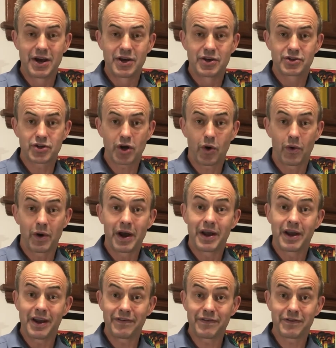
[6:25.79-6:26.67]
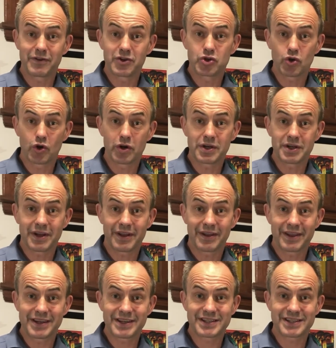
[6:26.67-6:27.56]
So if you've
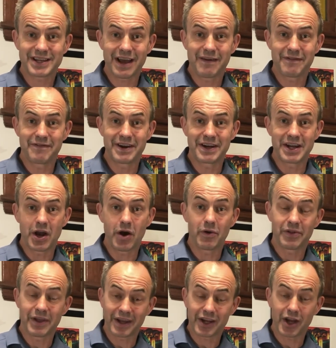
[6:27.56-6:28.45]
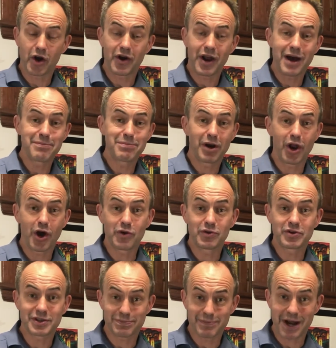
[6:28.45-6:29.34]
enjoyed this video, then go down
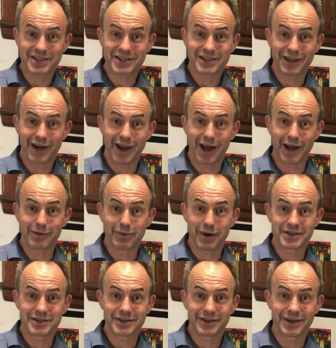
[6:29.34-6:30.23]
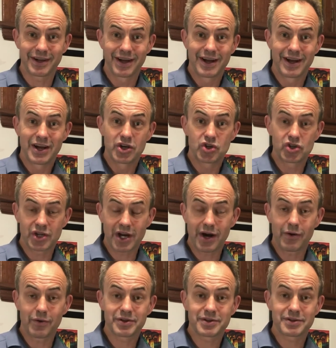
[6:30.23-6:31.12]
below, smash the like button,
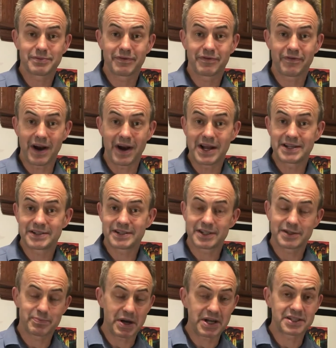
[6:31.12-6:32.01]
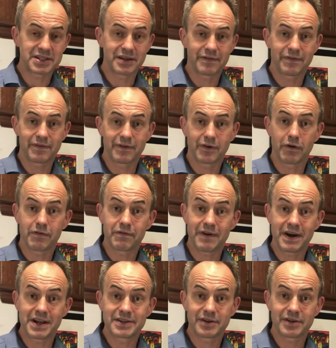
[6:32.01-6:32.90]
share it with some friends, especially if you've got
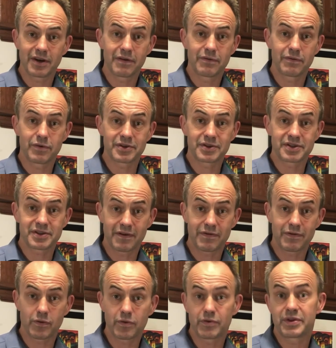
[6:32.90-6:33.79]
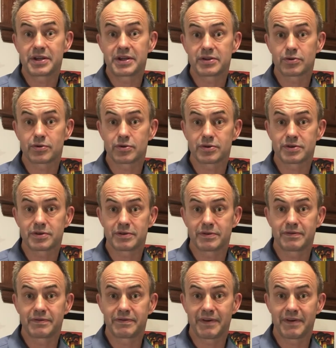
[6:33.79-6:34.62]
friends or loved ones suffering with these sorts of